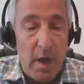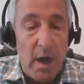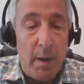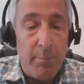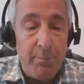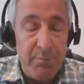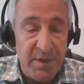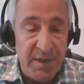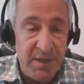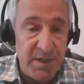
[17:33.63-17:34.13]

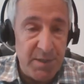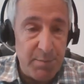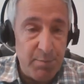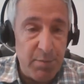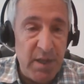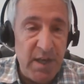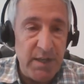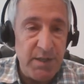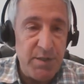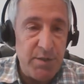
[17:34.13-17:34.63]
up the
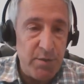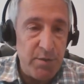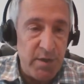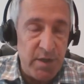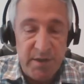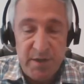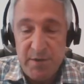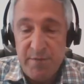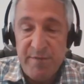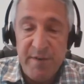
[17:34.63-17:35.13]
display so
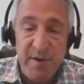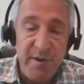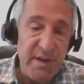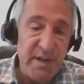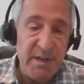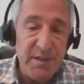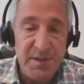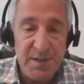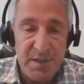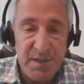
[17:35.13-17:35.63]
that they're very
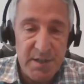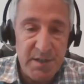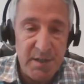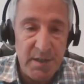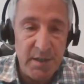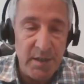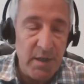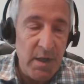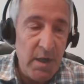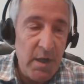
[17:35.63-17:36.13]

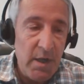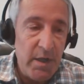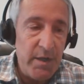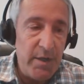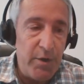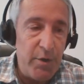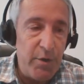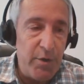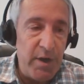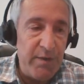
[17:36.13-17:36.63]
consistent.
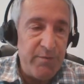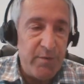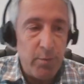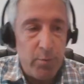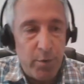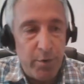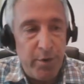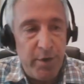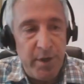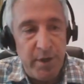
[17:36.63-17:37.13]
You don't have to
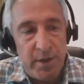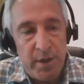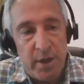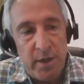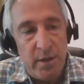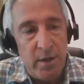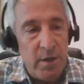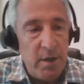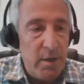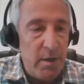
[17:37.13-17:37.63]
worry
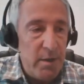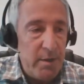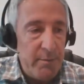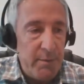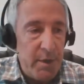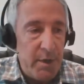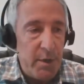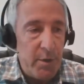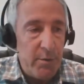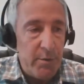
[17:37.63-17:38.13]
that,
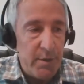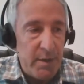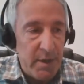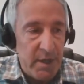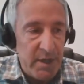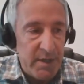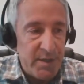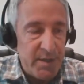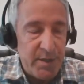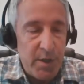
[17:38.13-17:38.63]
the
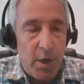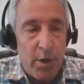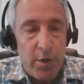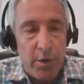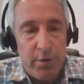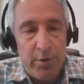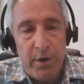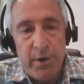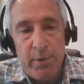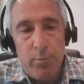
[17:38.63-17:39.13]

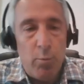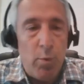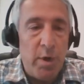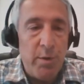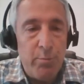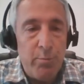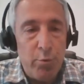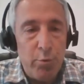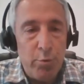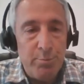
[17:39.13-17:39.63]
installer in
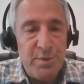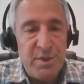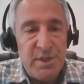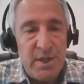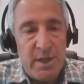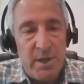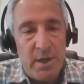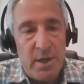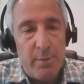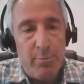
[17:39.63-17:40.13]
one room
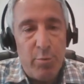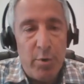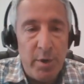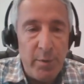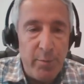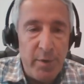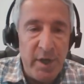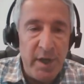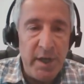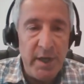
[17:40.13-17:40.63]
set it up
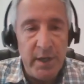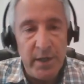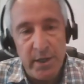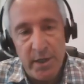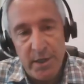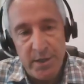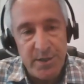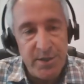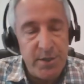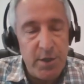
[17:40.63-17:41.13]
one way and the
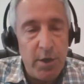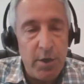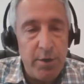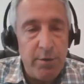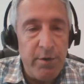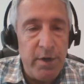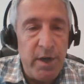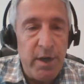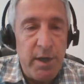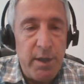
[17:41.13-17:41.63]

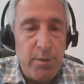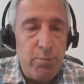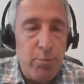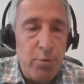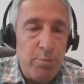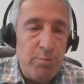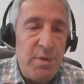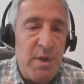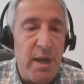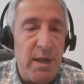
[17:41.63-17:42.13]
installer in another
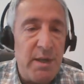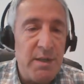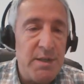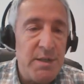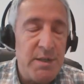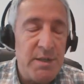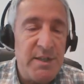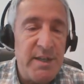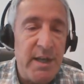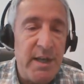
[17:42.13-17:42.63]
room has
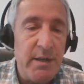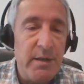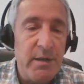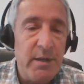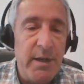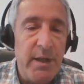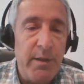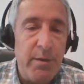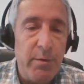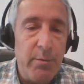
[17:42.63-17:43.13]
it set
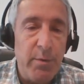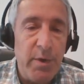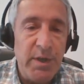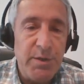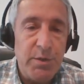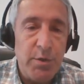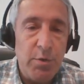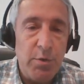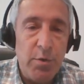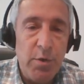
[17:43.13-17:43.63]
another way.
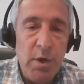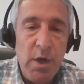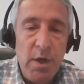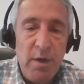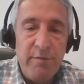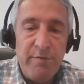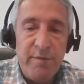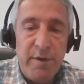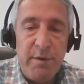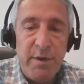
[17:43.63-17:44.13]
So
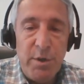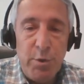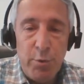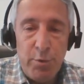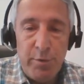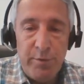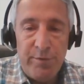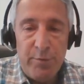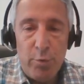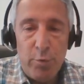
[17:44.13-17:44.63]
very
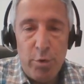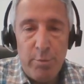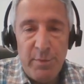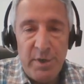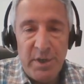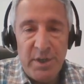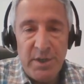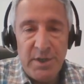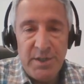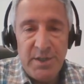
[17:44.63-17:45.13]
uniform
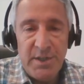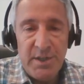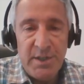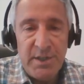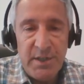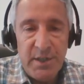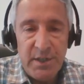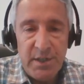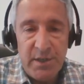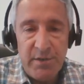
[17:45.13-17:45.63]
and
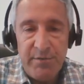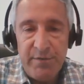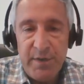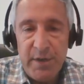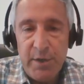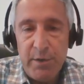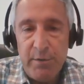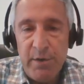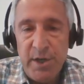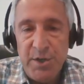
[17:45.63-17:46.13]
consistent
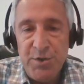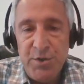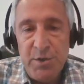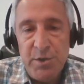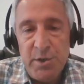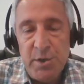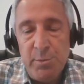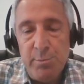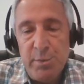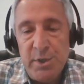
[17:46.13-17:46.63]

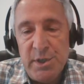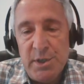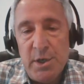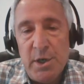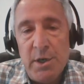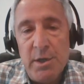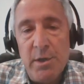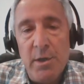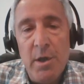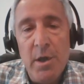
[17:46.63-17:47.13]
configuration can be
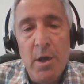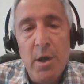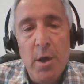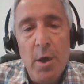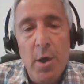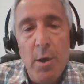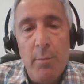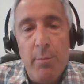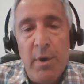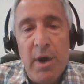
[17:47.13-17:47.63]
done
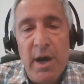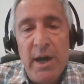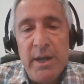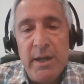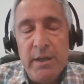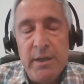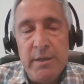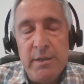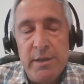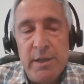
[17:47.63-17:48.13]

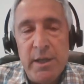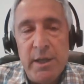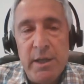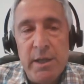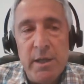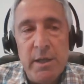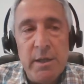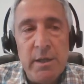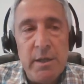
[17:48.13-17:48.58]
by the